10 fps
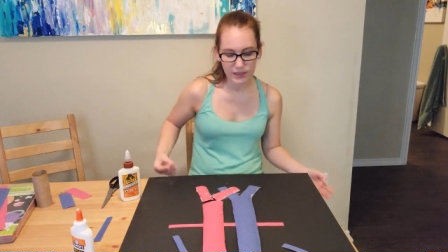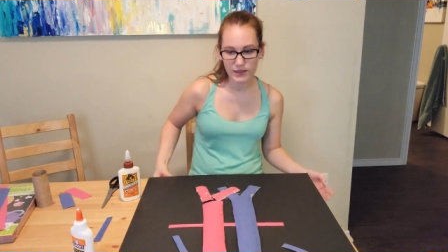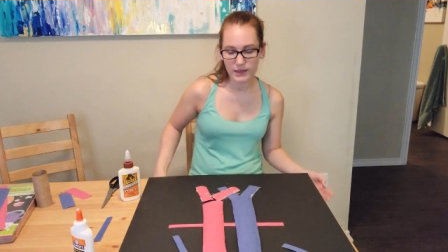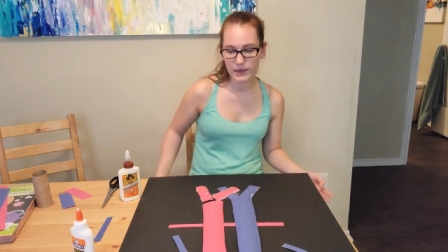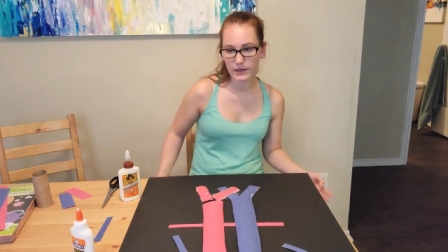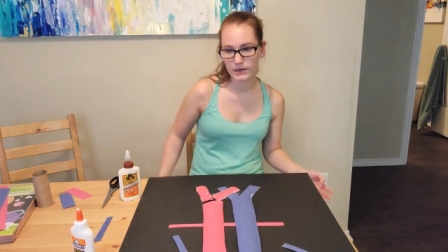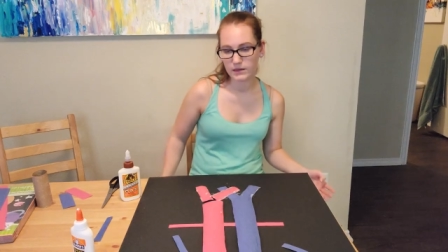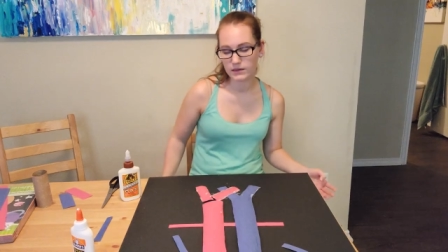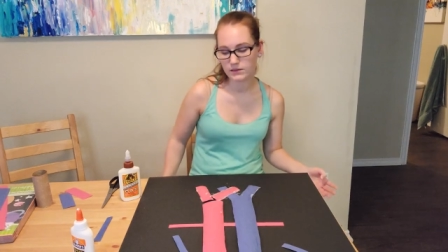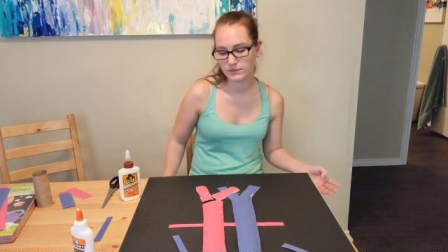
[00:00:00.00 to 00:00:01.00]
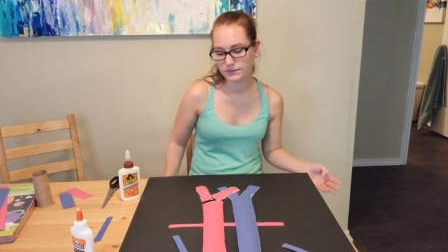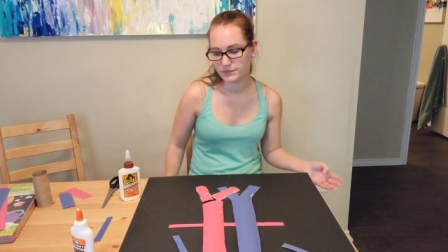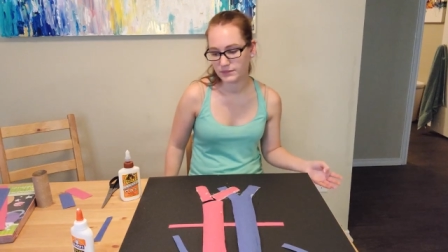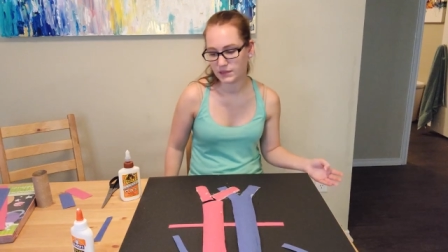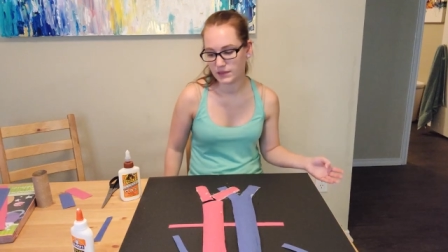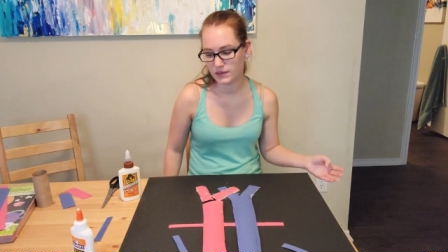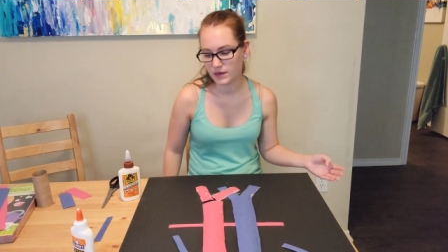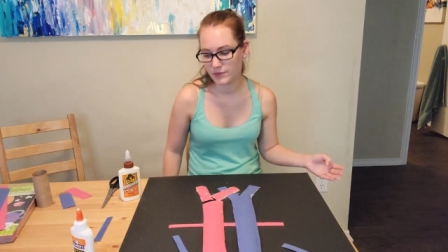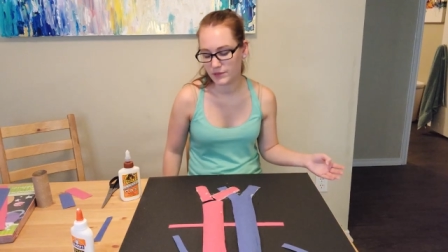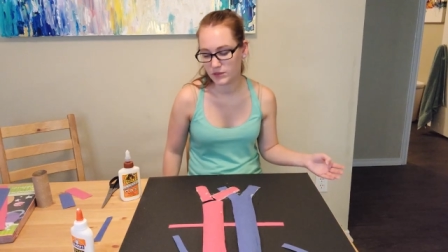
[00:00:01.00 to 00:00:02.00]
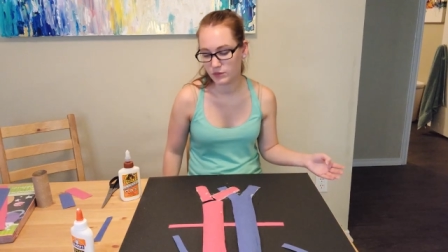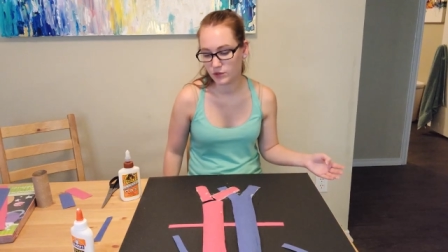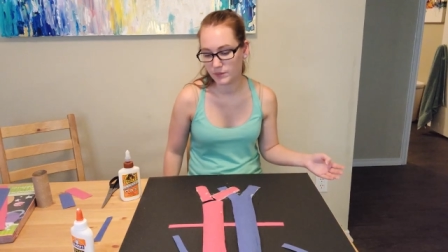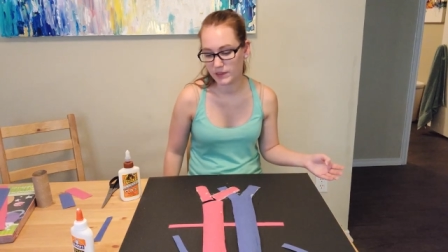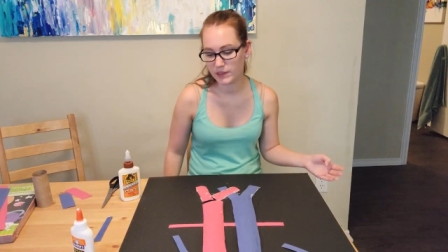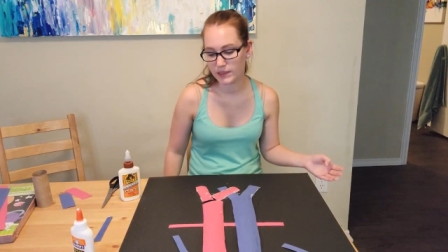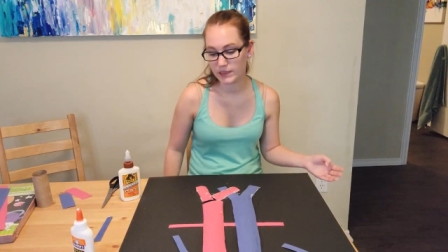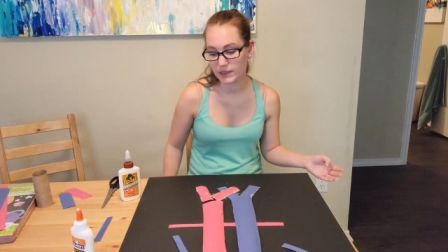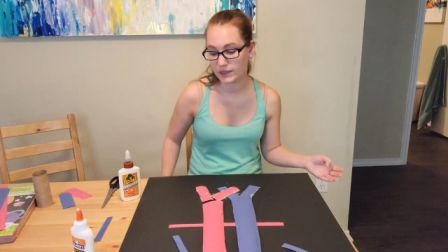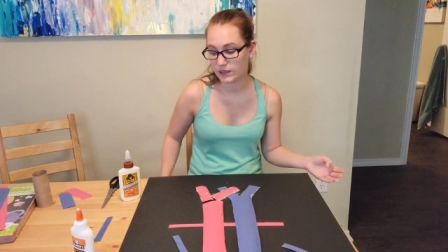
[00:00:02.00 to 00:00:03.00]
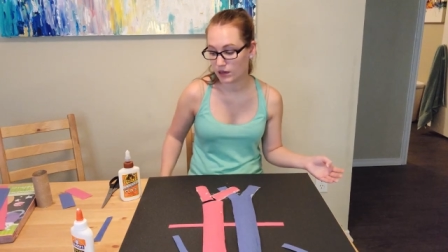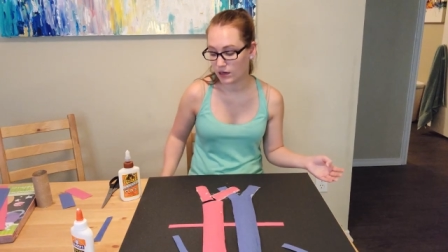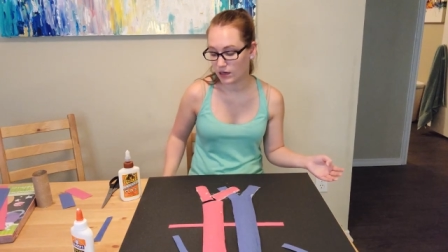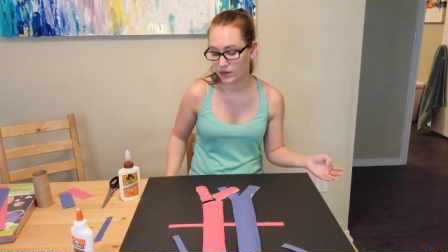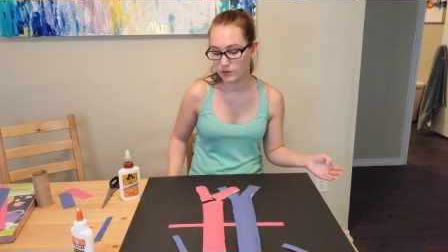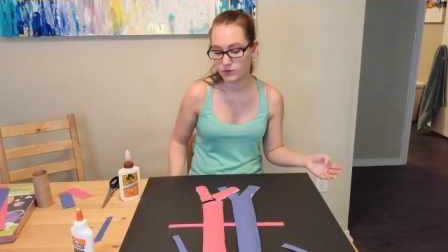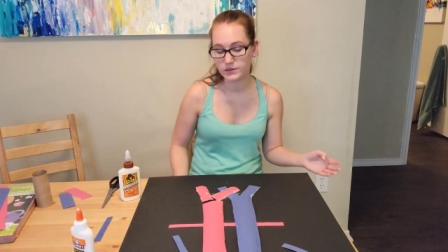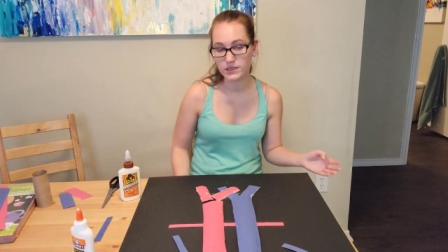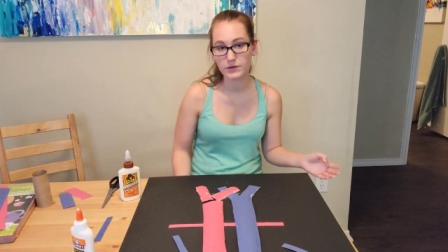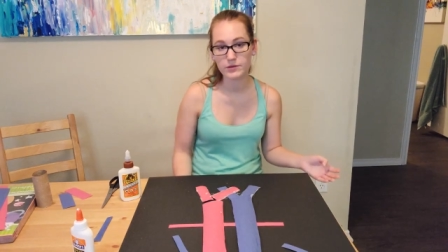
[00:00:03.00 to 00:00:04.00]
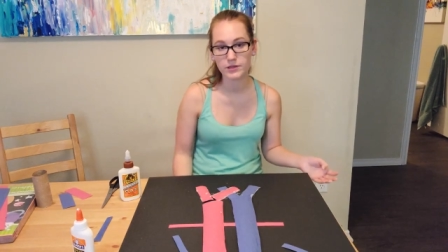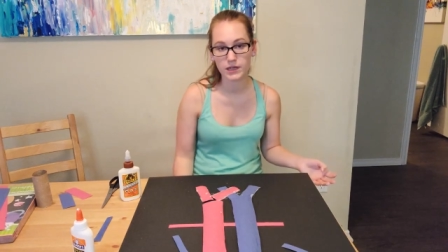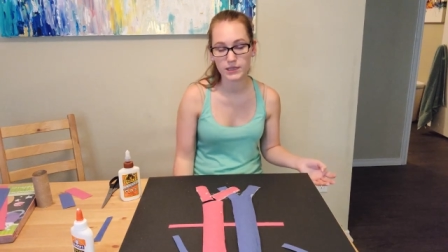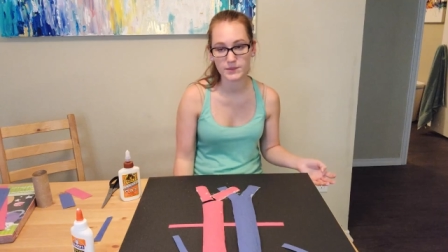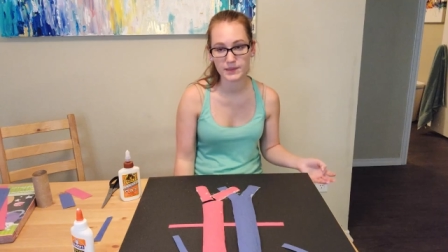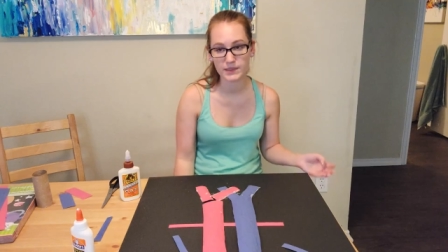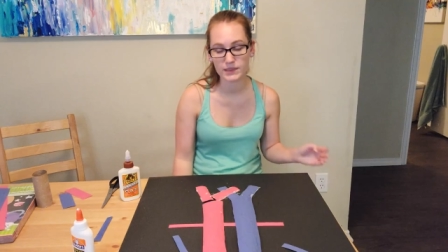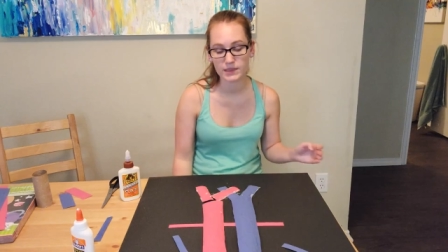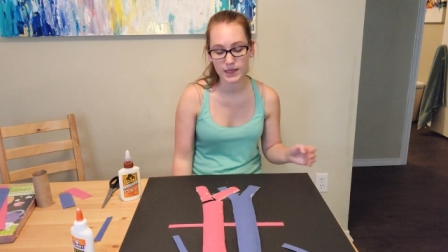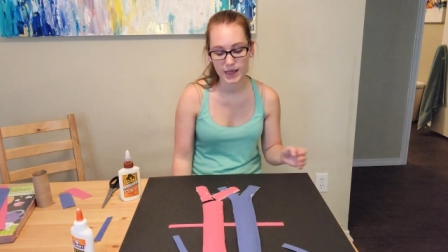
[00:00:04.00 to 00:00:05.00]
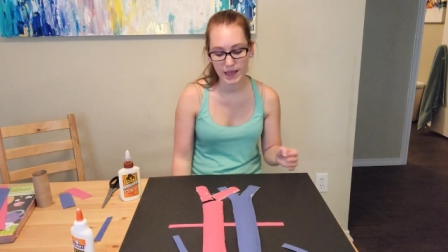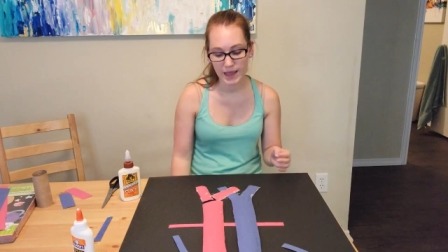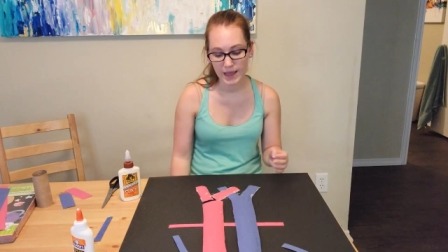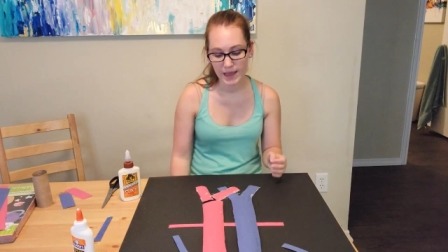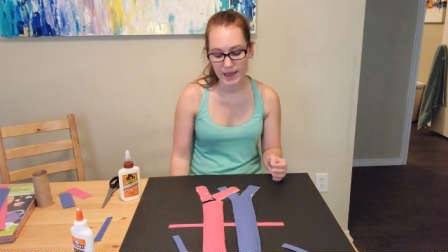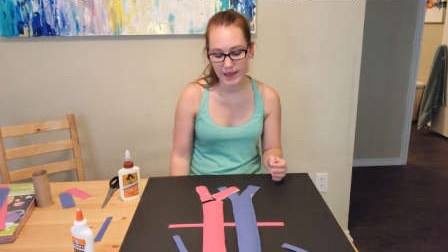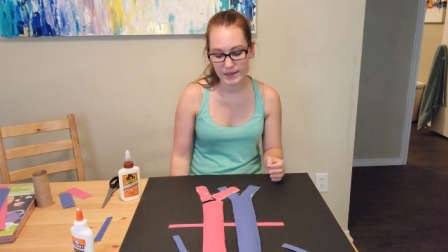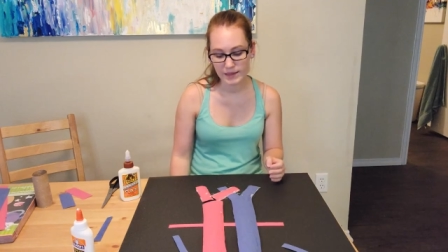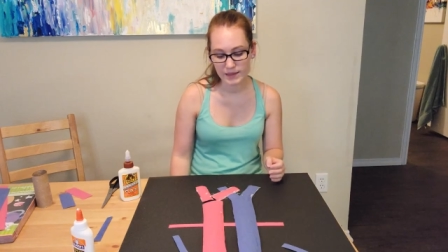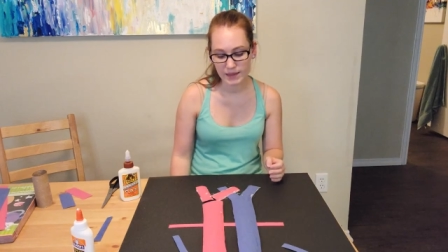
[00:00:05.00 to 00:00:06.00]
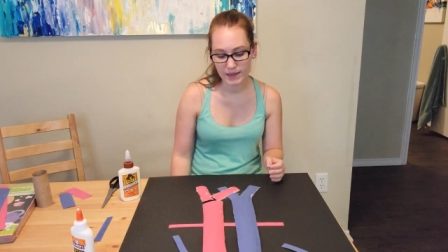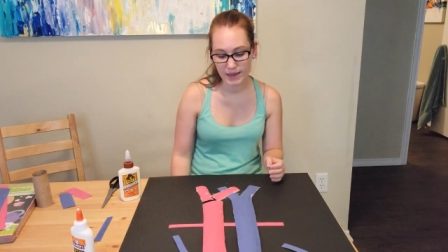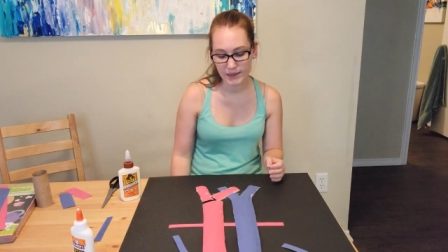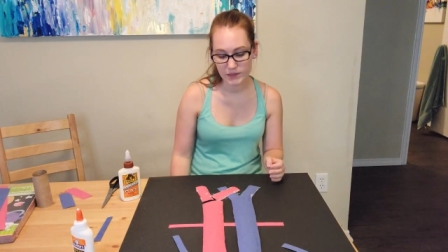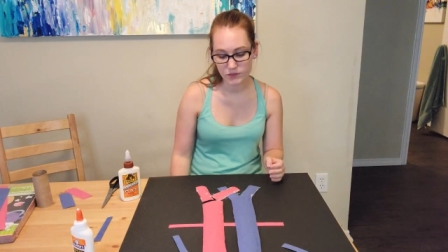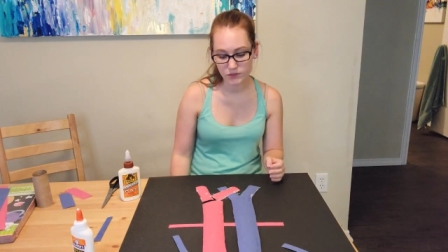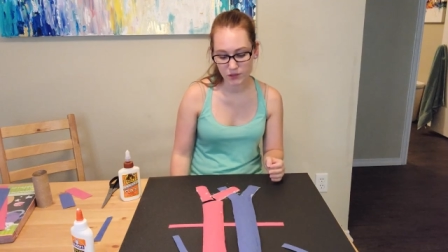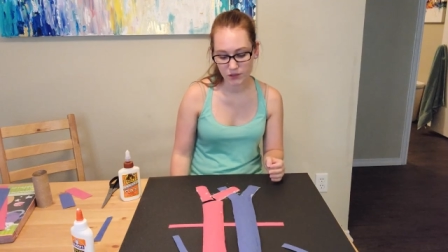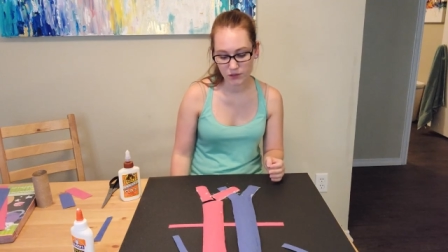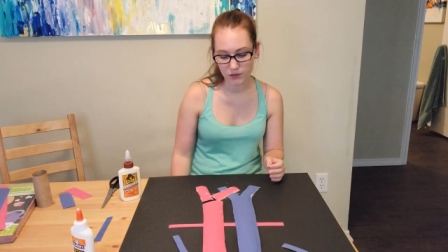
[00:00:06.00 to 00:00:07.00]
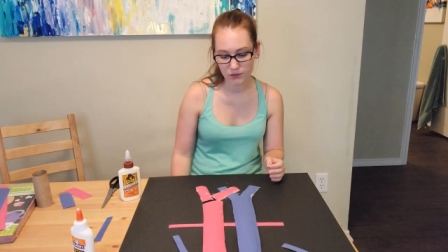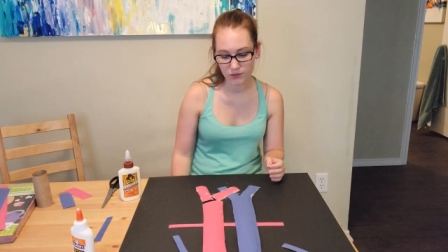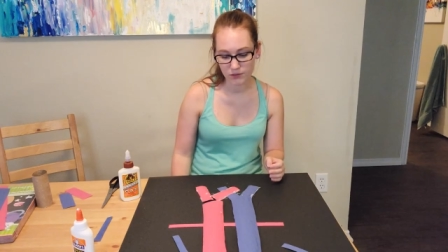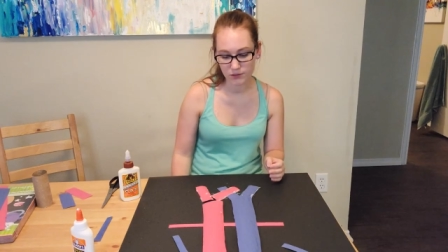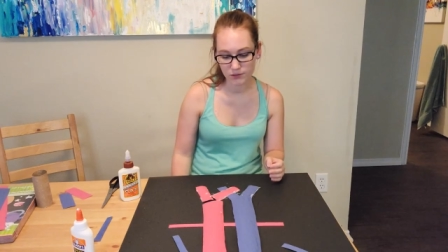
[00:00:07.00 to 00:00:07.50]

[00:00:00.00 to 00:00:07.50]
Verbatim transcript: Like, there was a woman in the ER who was there with her husband, and they had to go